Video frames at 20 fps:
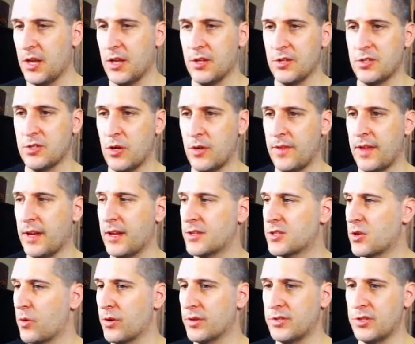So then it's
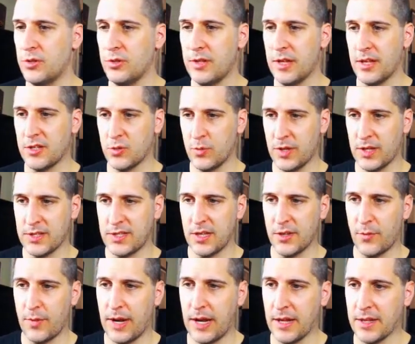going to do that. So we can see on the
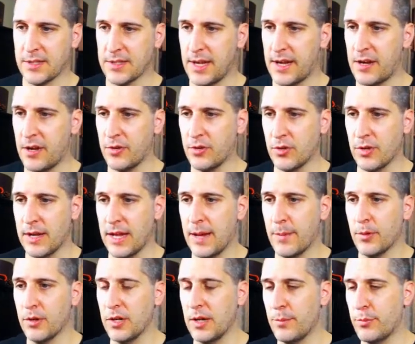right-hand side under
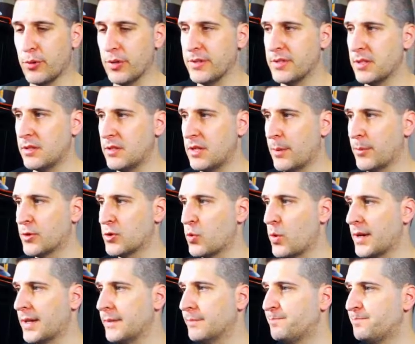neighbor, it printed number
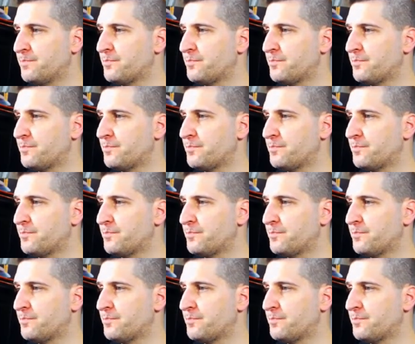20.